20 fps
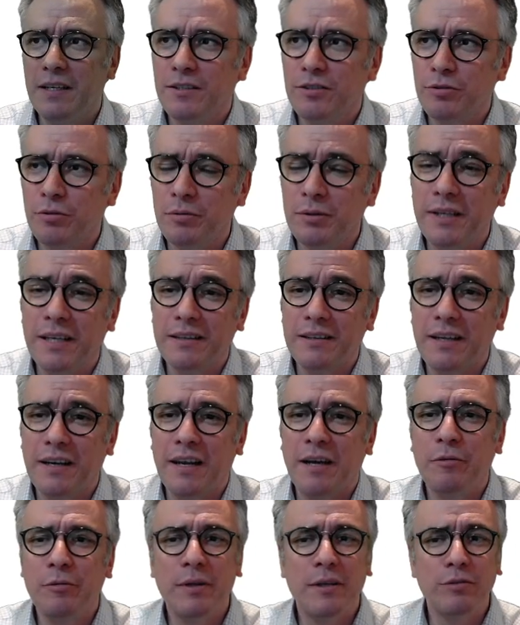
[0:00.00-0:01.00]
So that
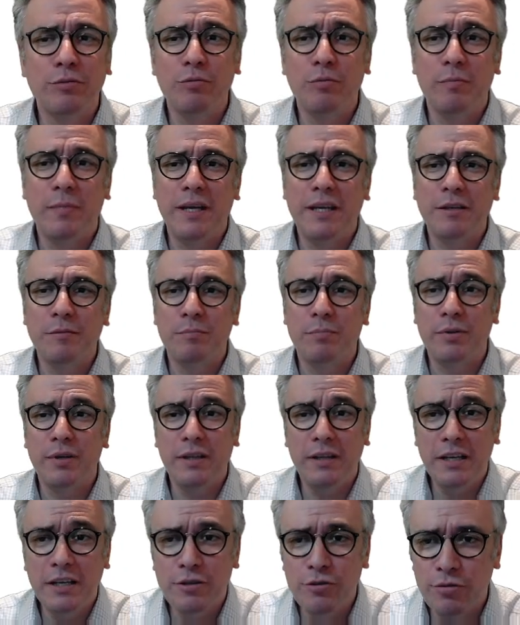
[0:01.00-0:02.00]
allowed us to make
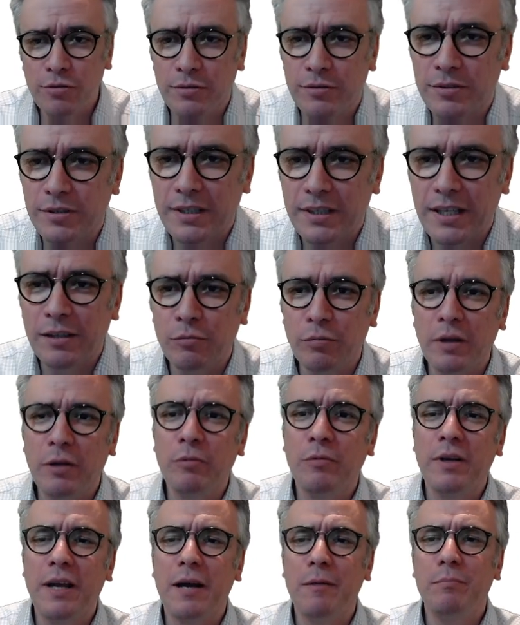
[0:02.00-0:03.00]
predictions that we
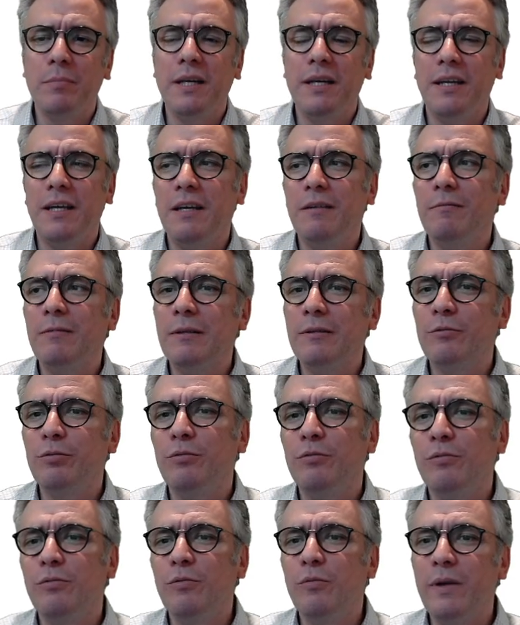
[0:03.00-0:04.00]
couldn't have been able
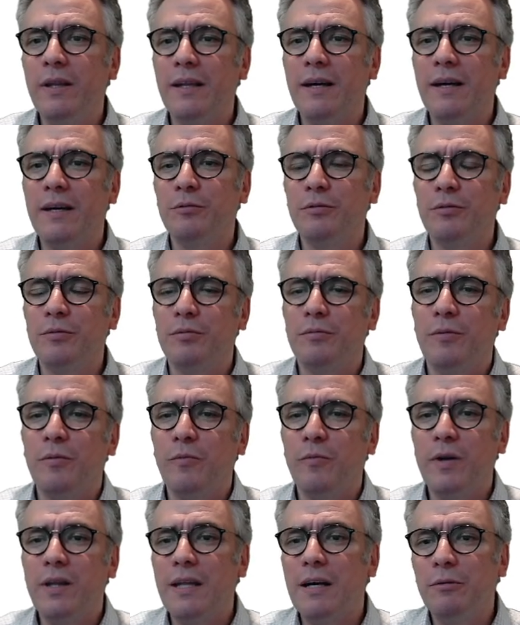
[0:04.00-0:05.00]
to do without
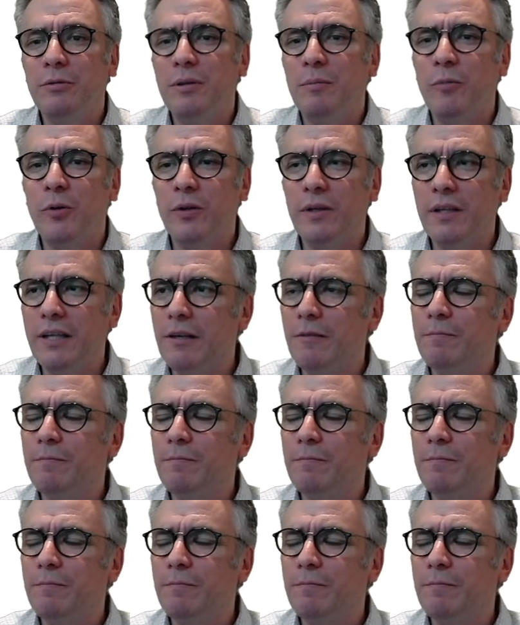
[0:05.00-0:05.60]
the model.